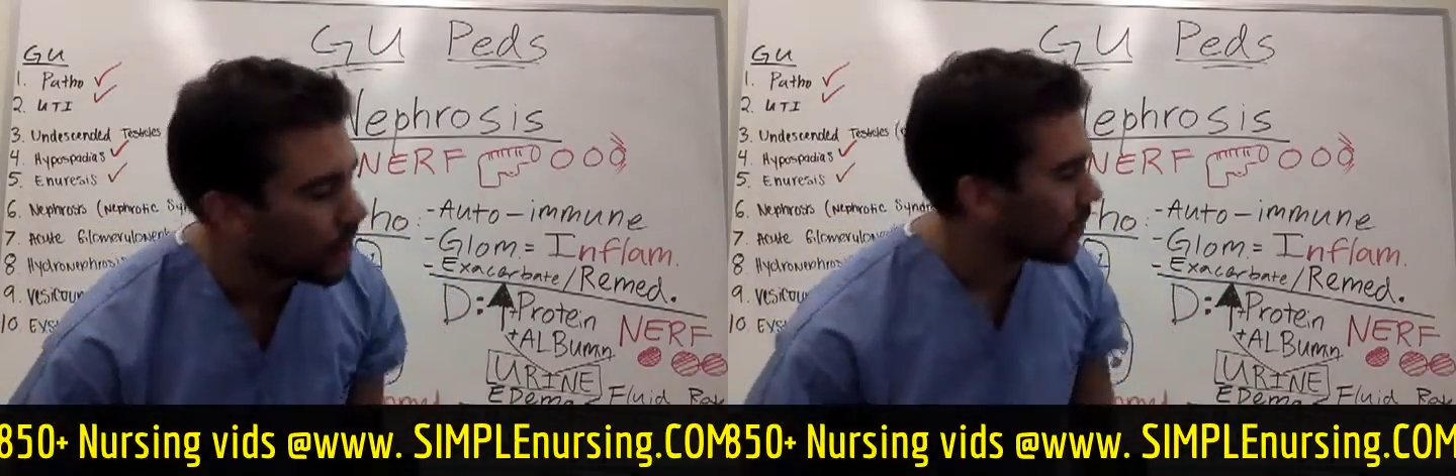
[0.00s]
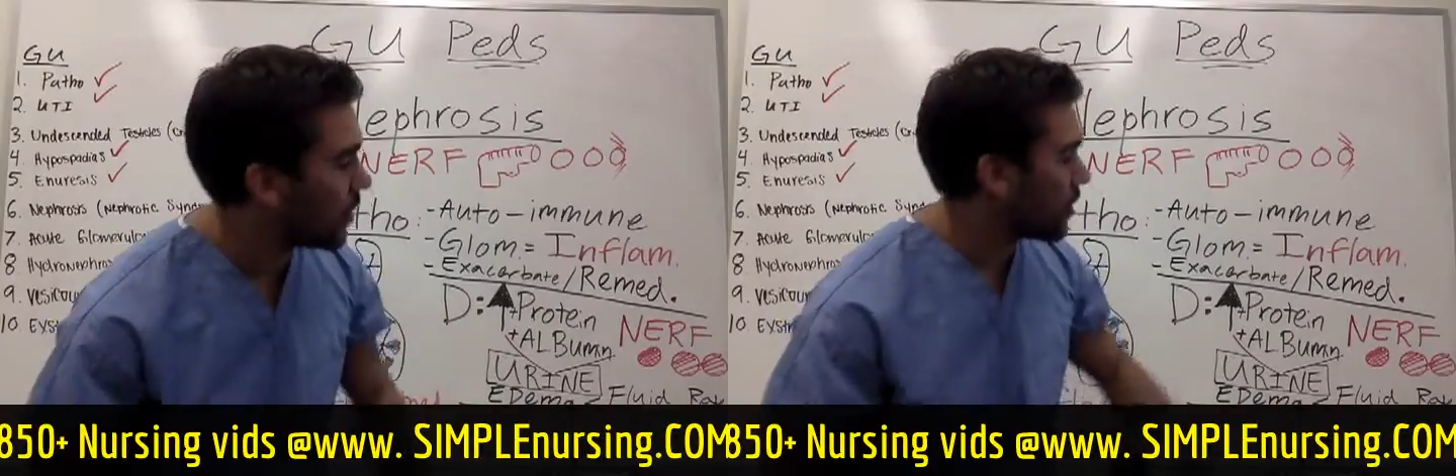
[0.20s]

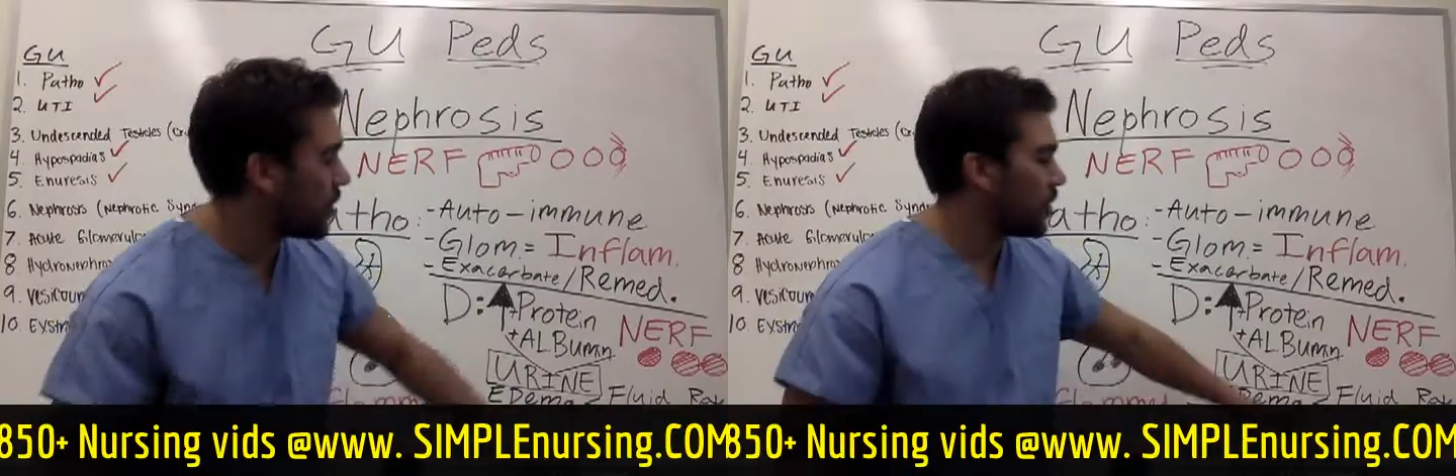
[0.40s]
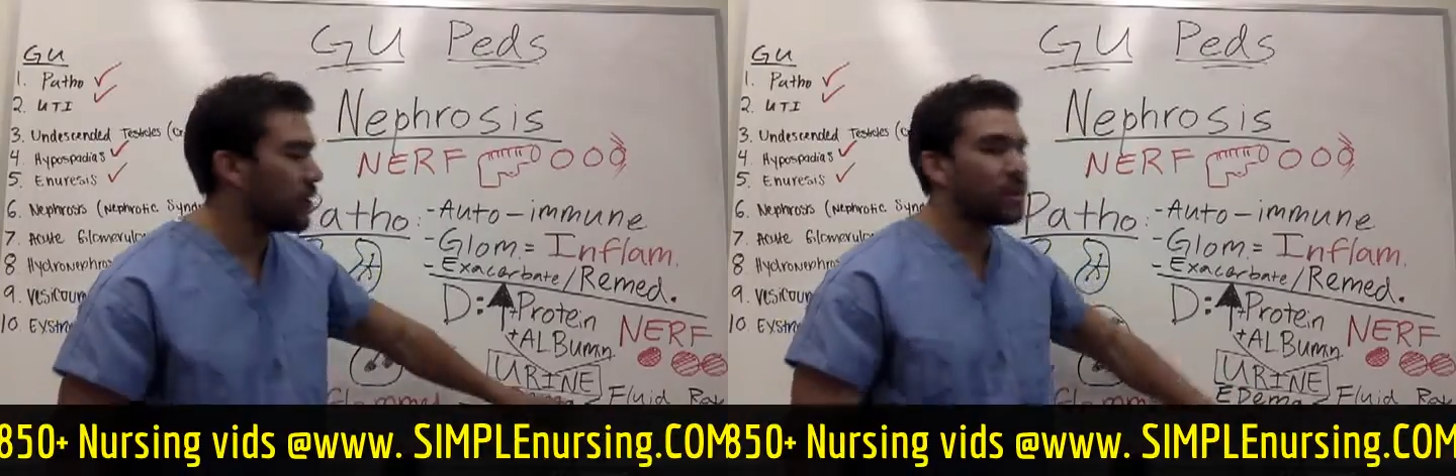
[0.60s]
thinking,
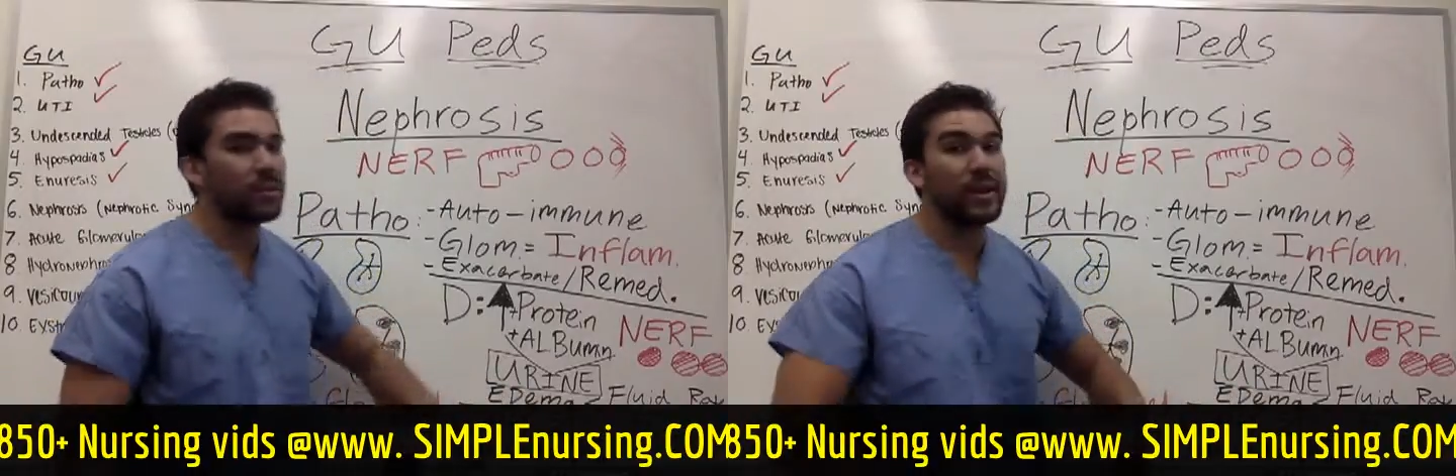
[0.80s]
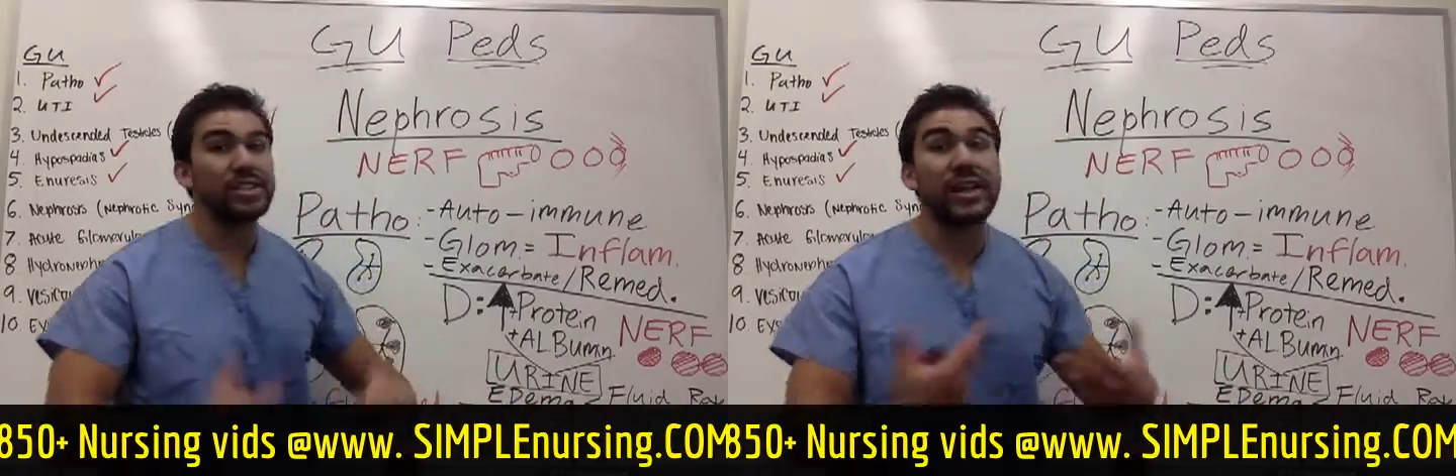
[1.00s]

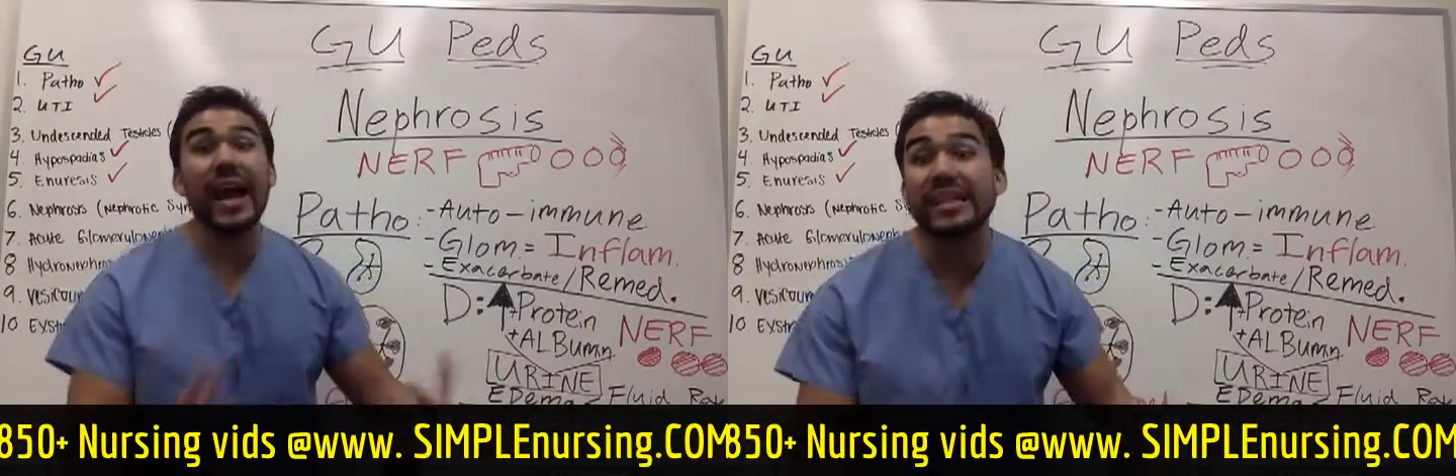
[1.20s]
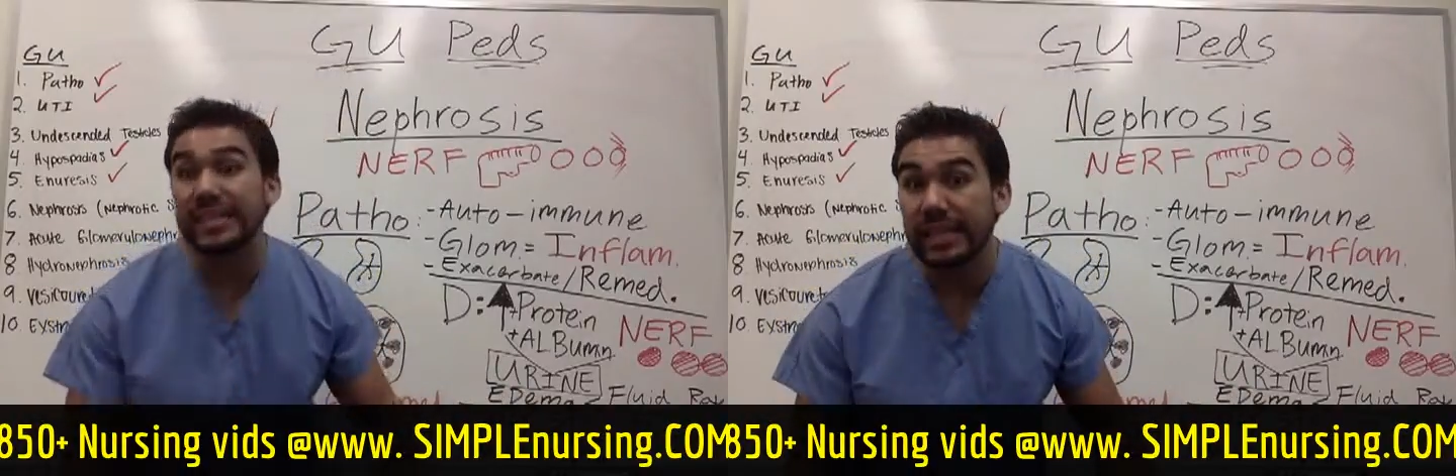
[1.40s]
your patient
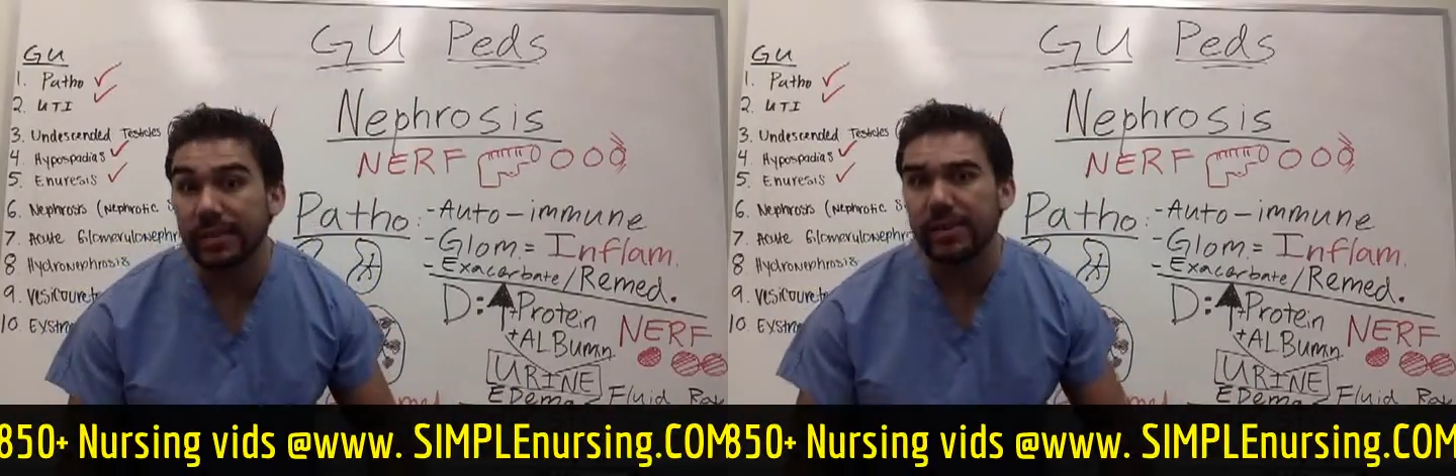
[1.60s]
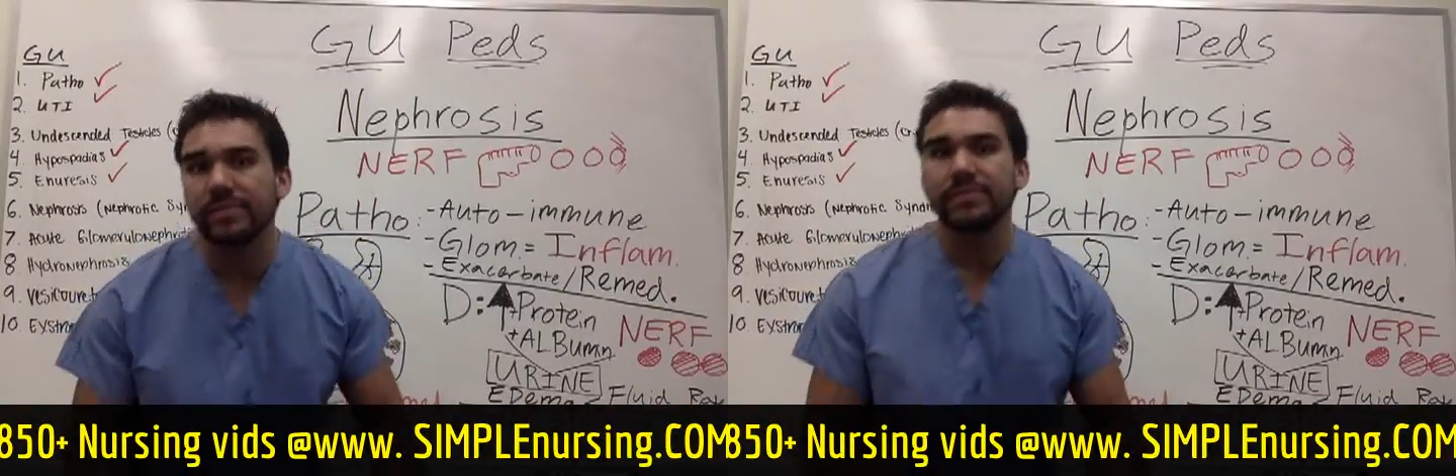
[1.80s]
has
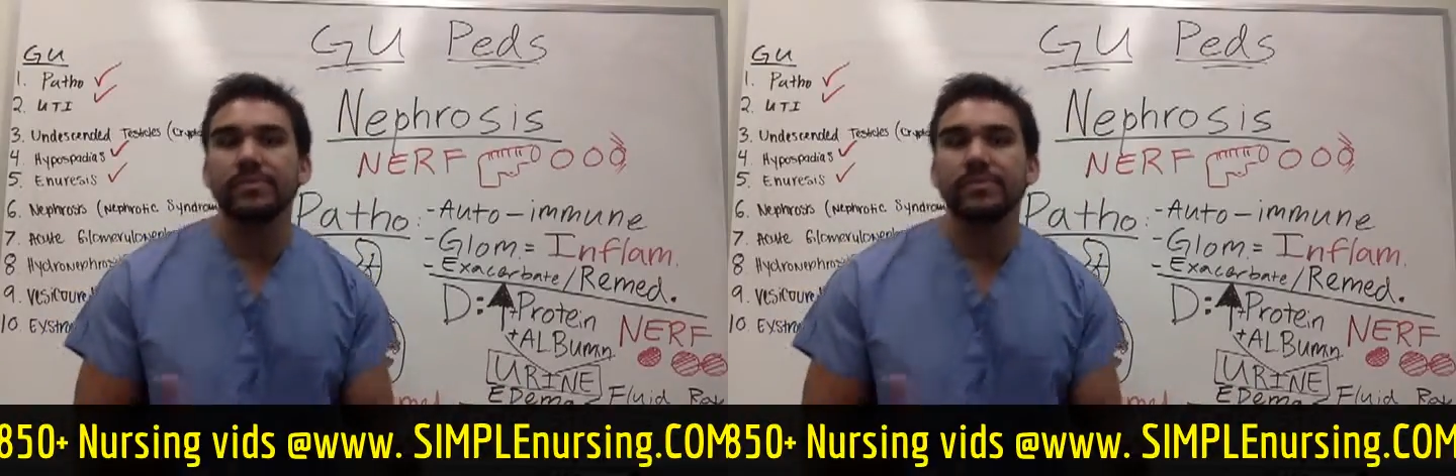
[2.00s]
edema,